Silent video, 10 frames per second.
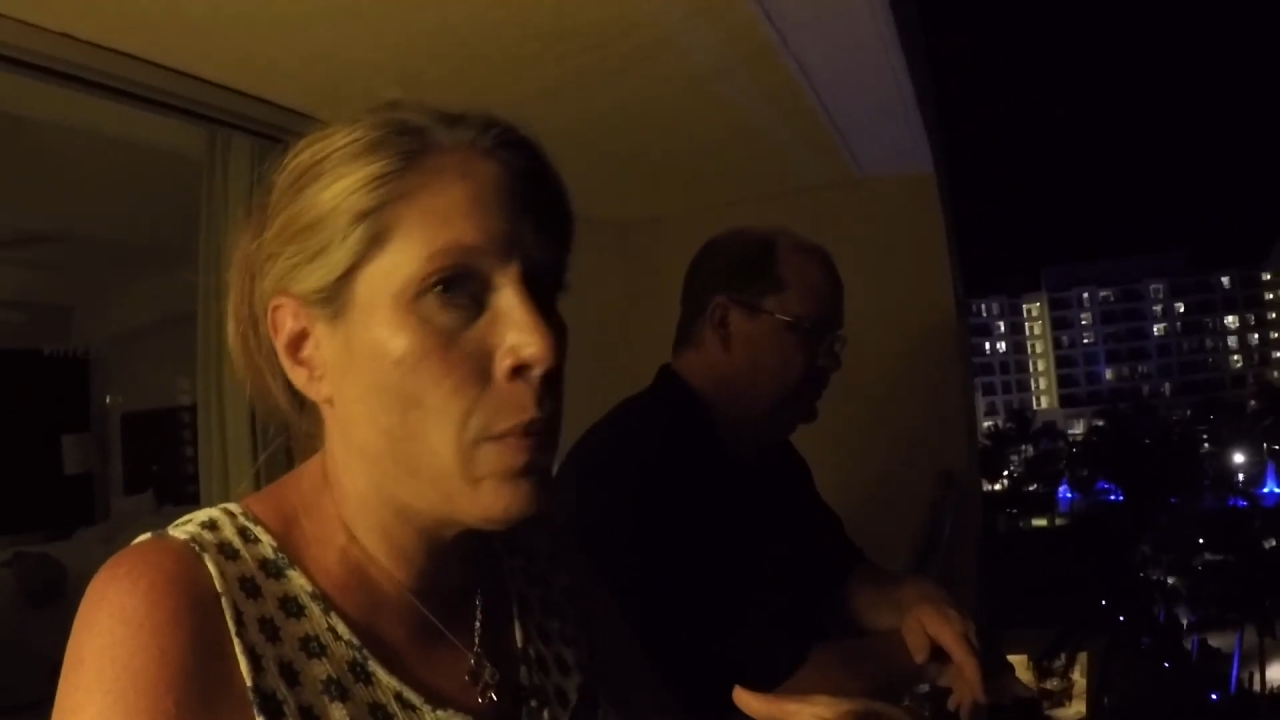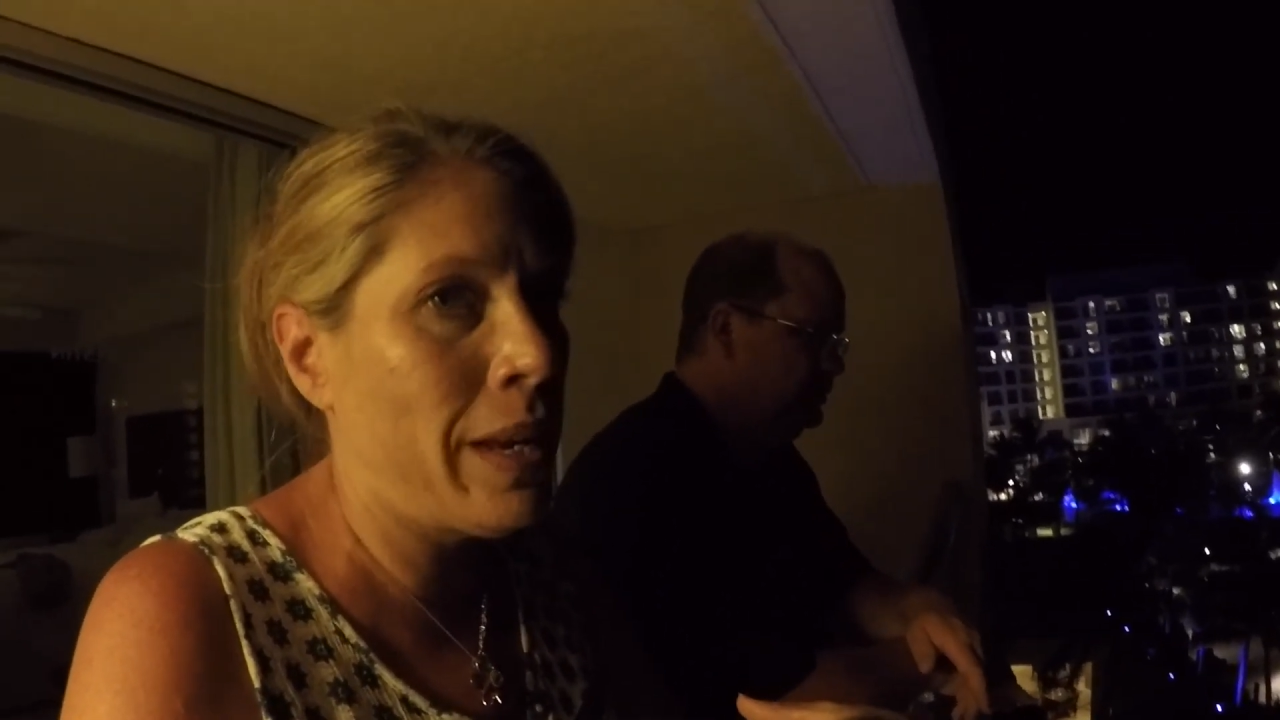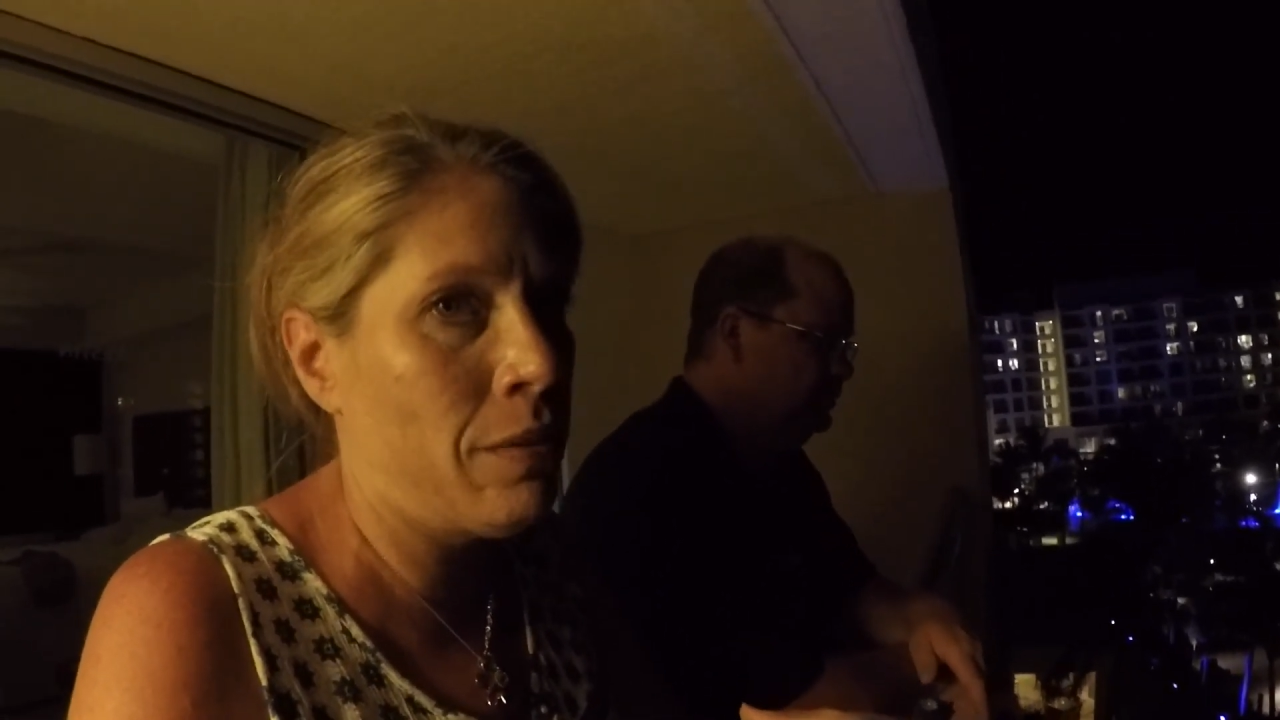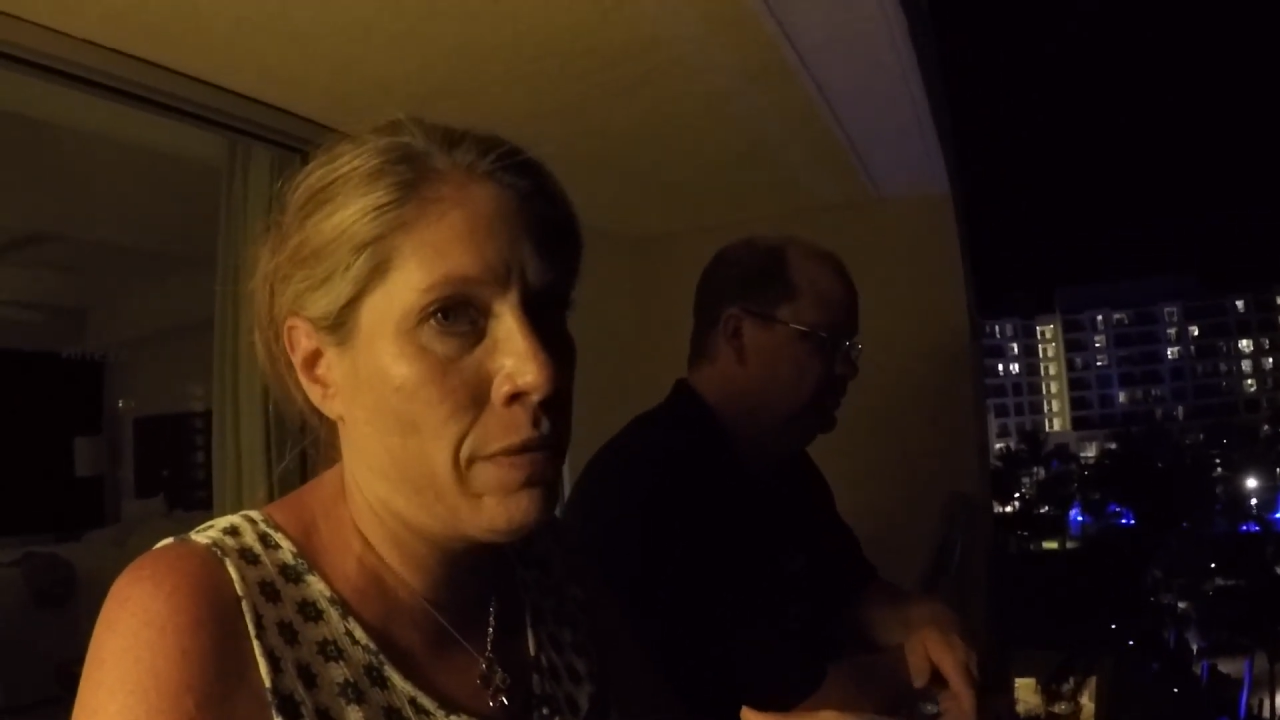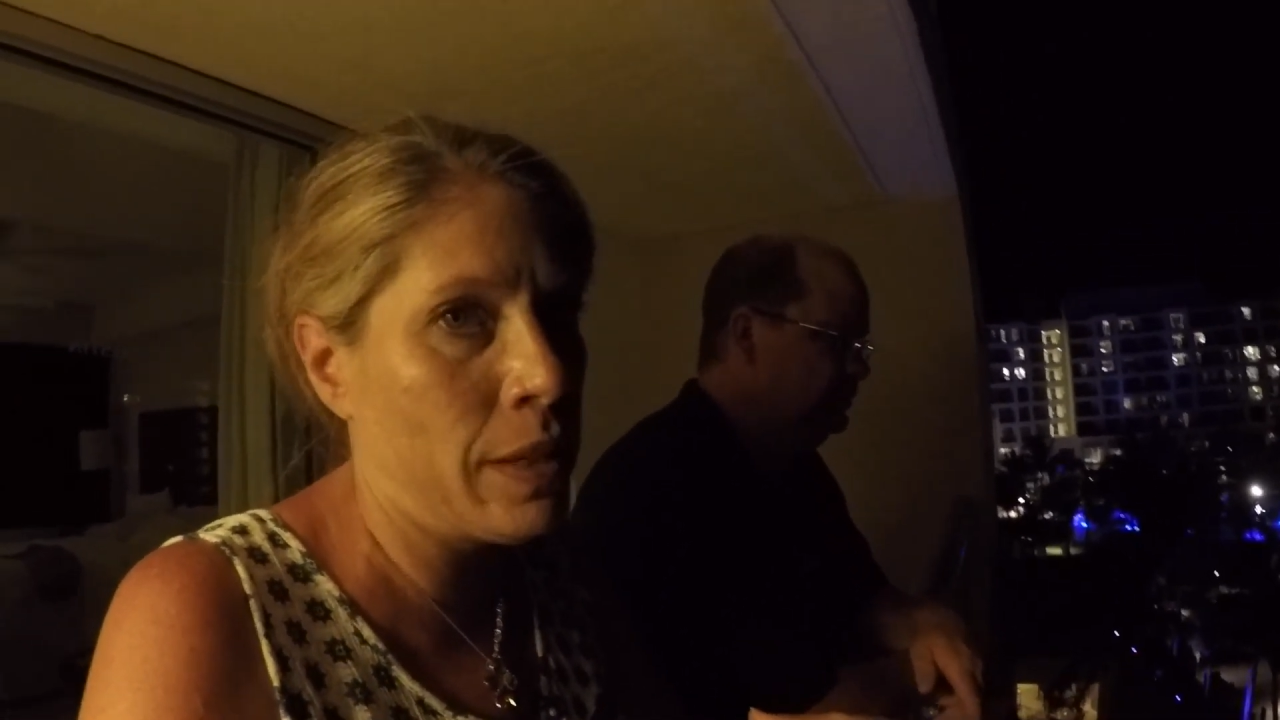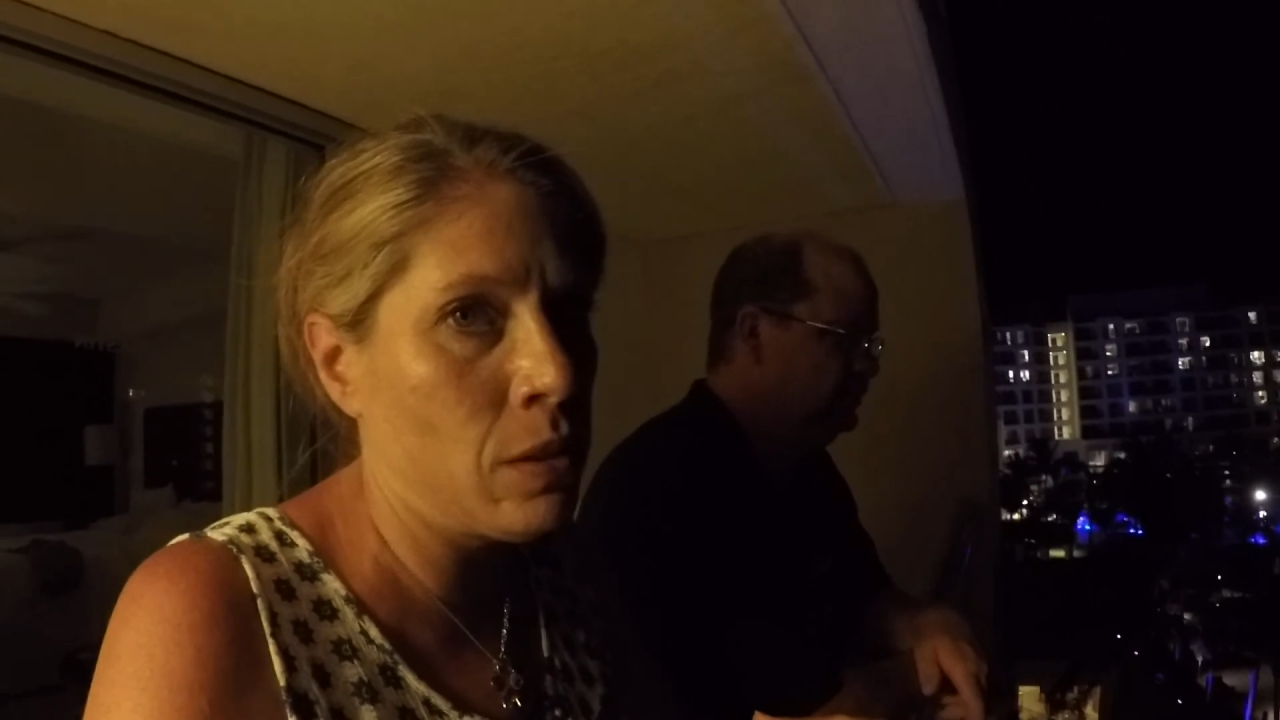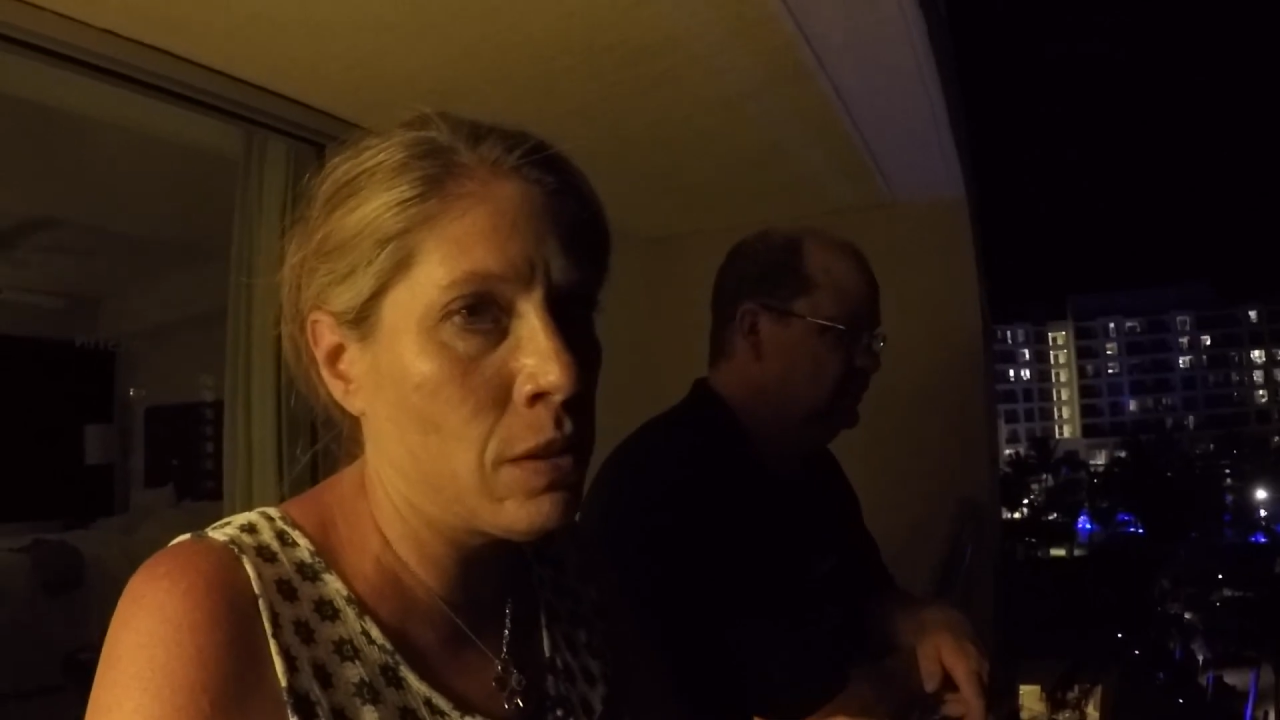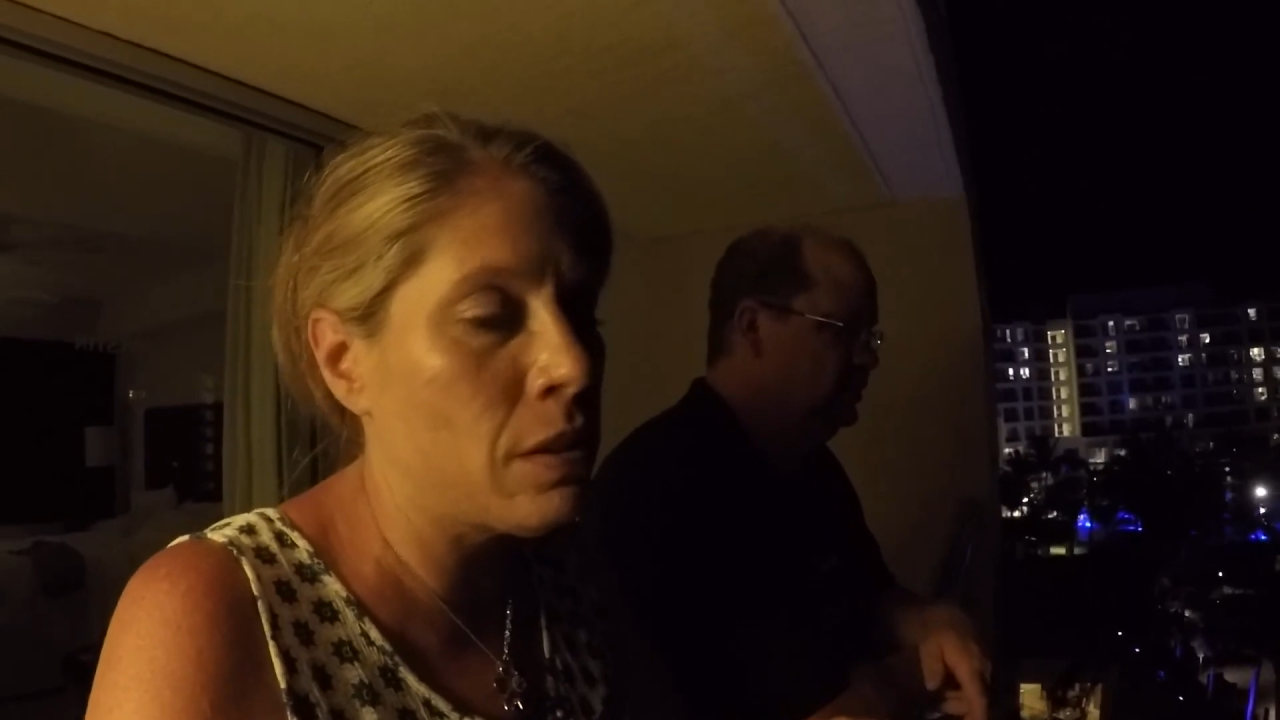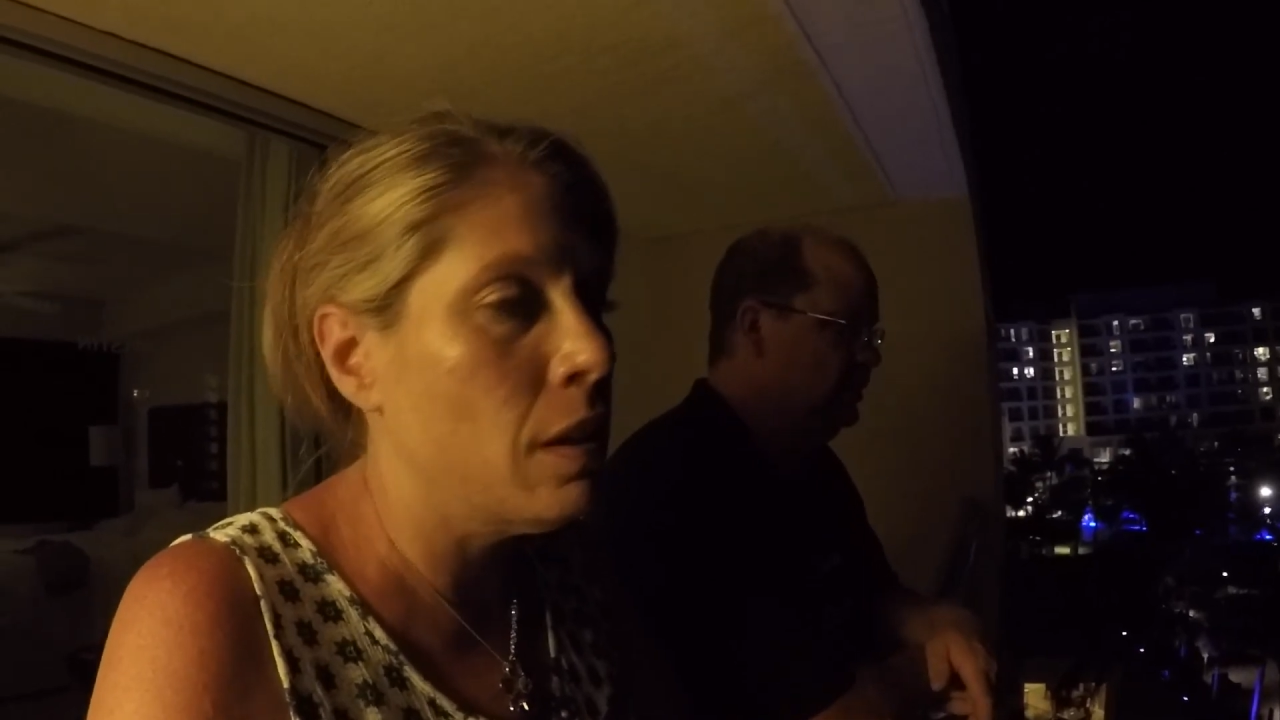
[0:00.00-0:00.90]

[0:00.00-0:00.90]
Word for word: way it feels.